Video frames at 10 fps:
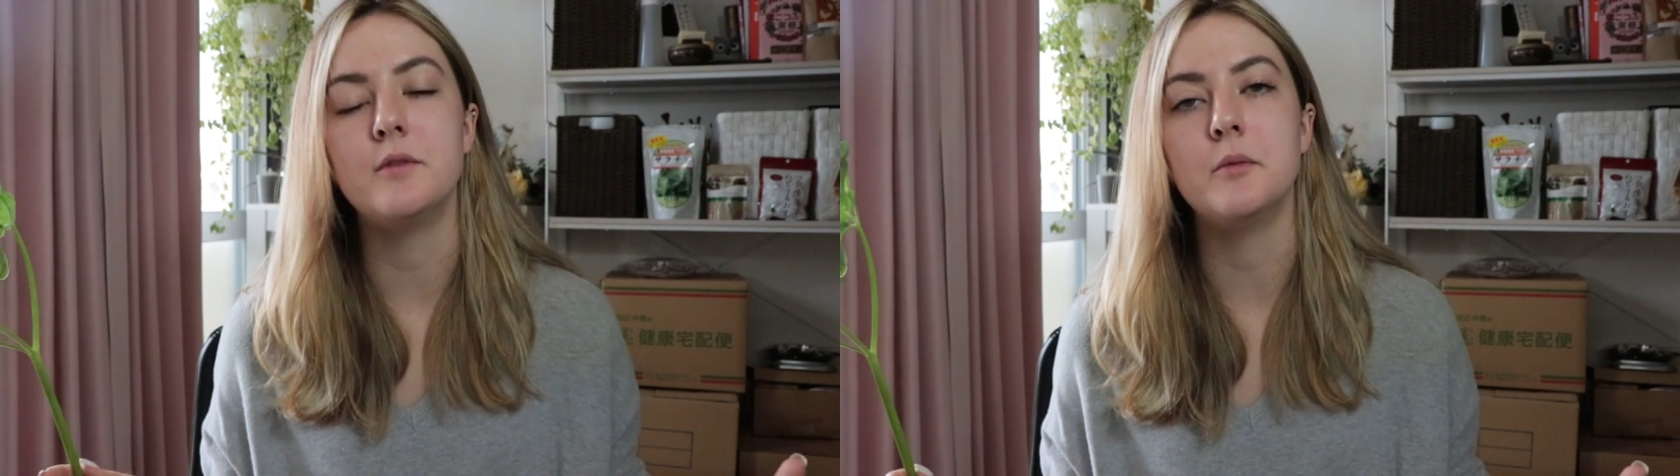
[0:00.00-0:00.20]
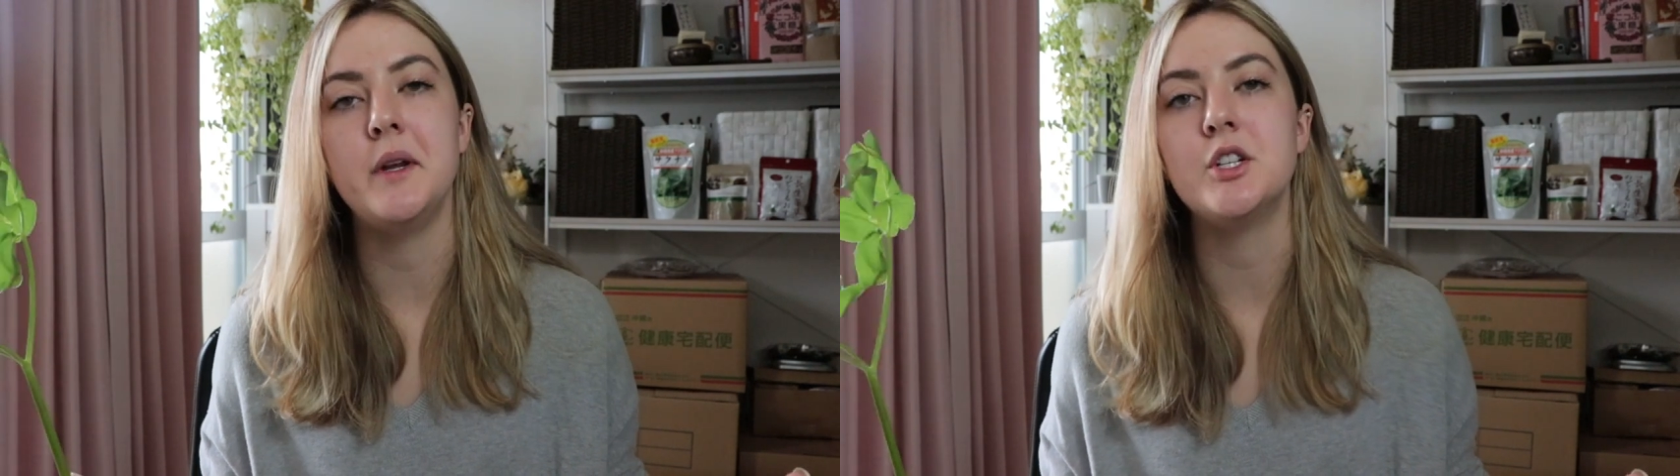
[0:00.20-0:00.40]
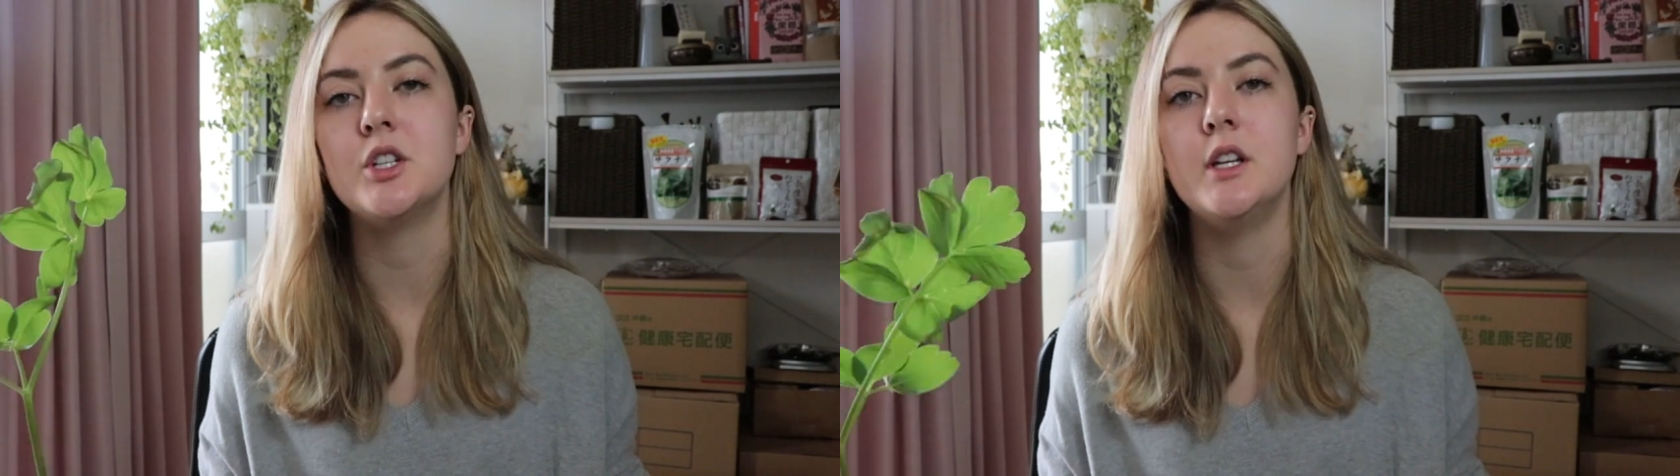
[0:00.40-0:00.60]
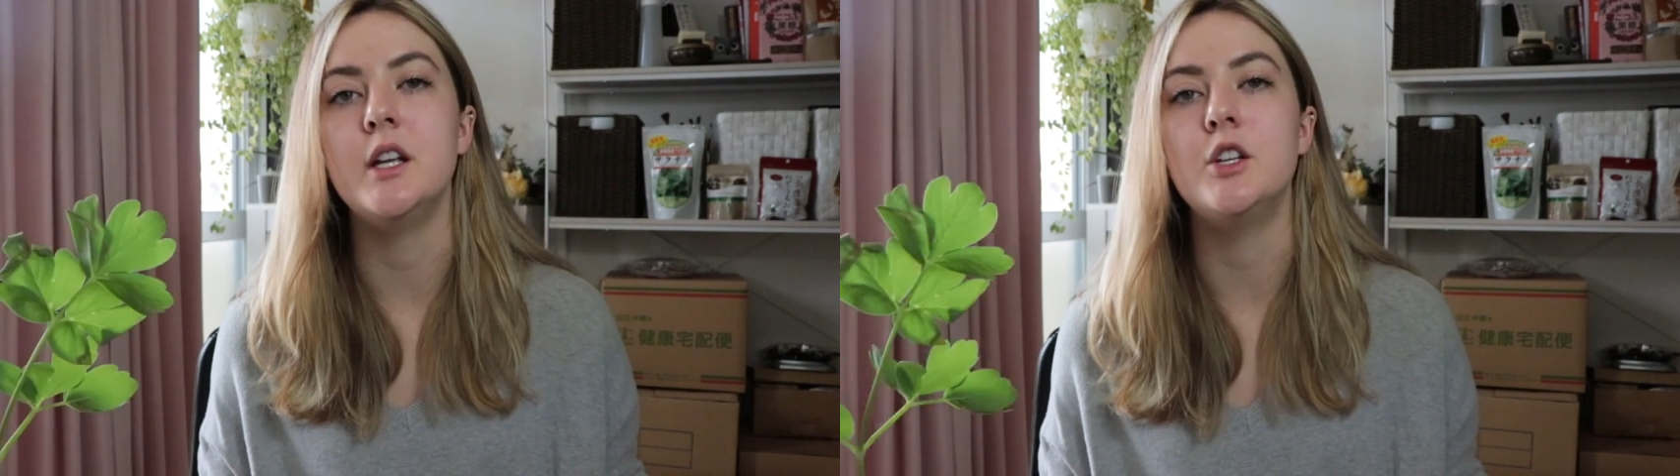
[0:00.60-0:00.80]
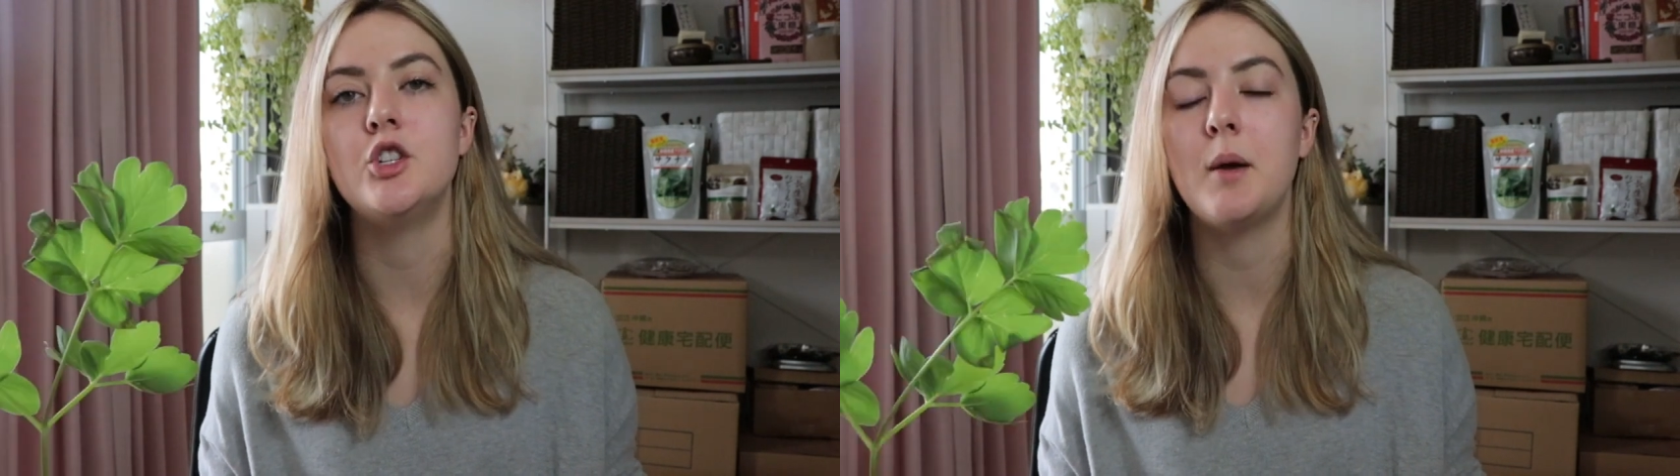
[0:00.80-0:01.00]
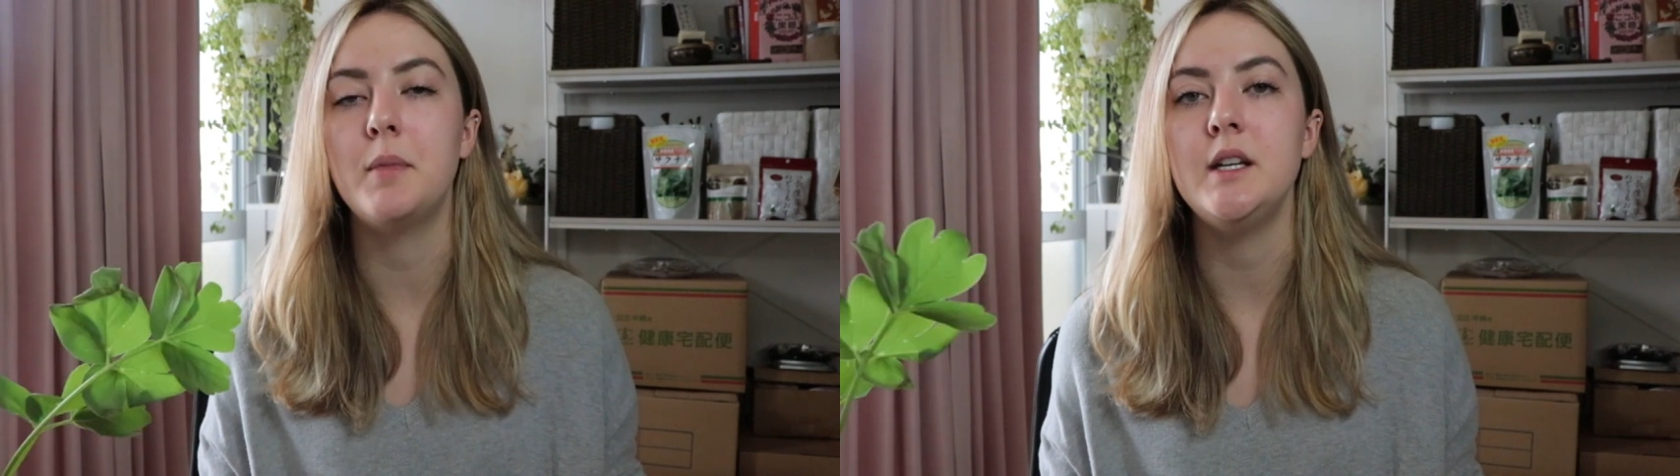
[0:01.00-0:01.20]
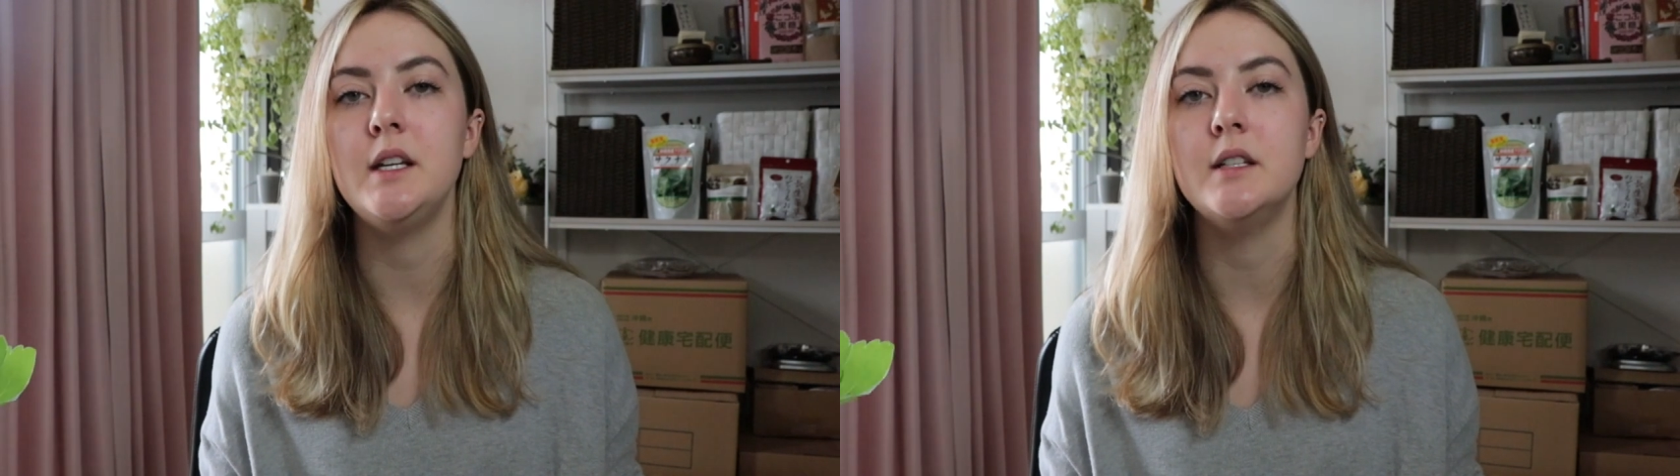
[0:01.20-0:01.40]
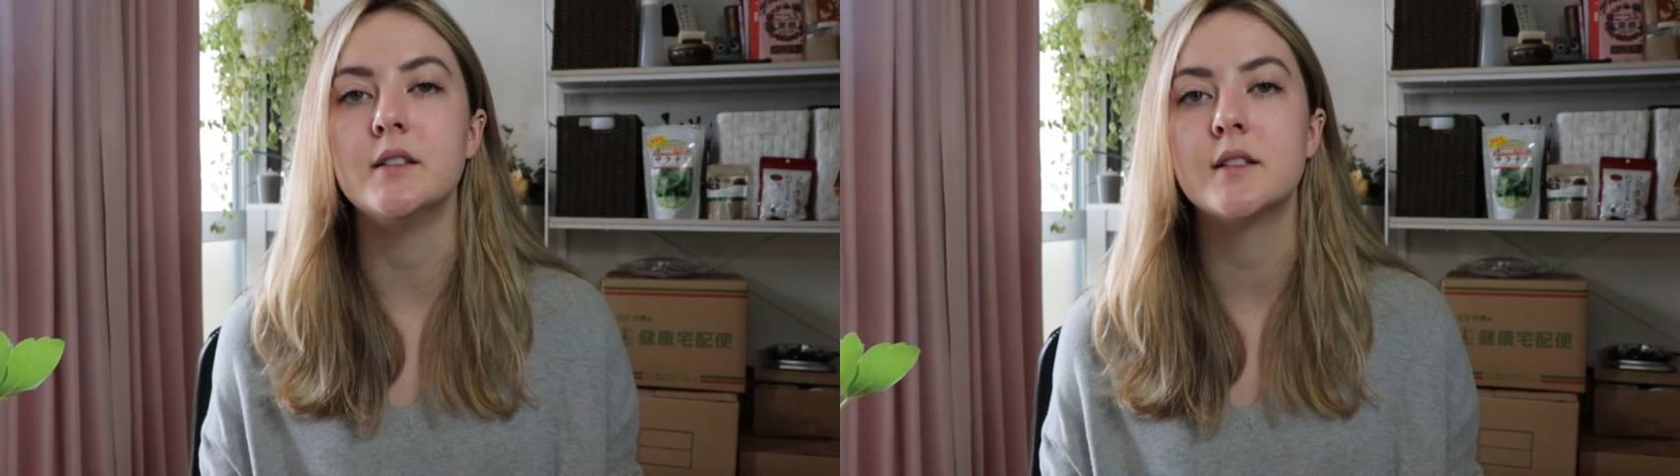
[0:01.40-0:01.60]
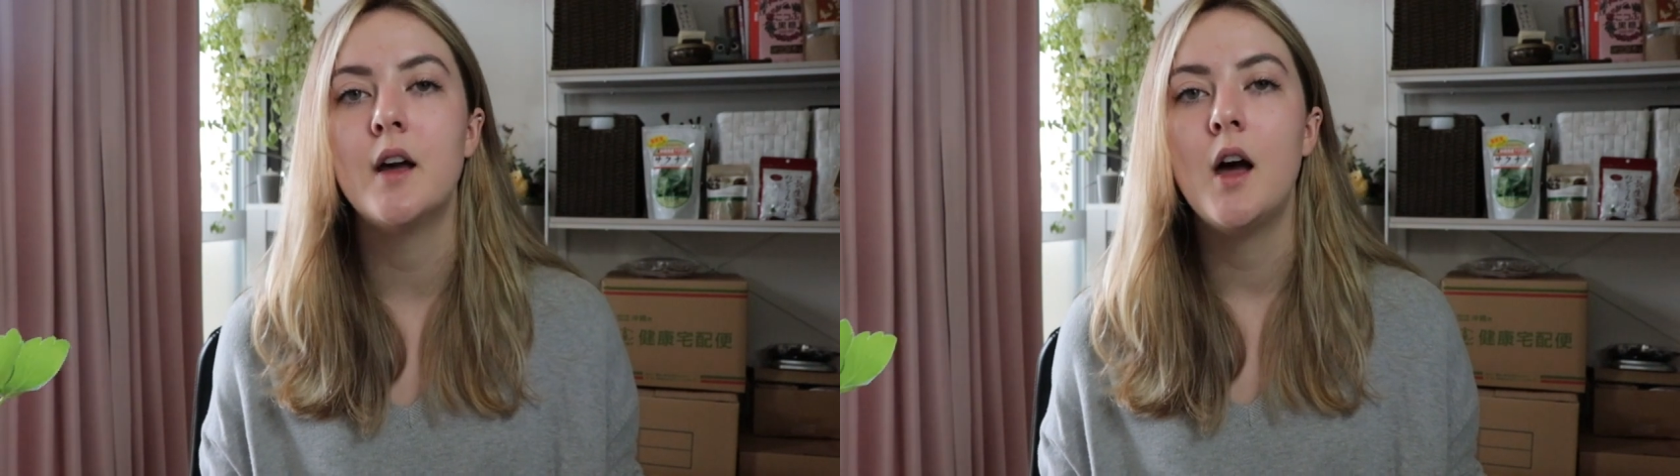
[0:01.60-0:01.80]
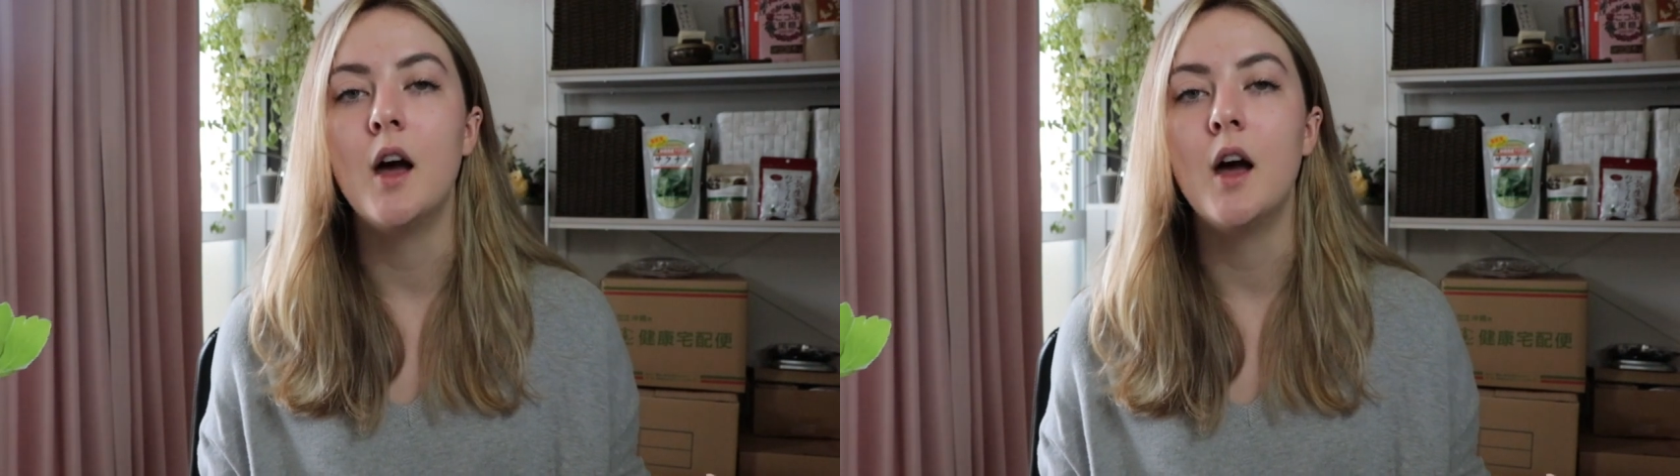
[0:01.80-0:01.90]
information in Japanese.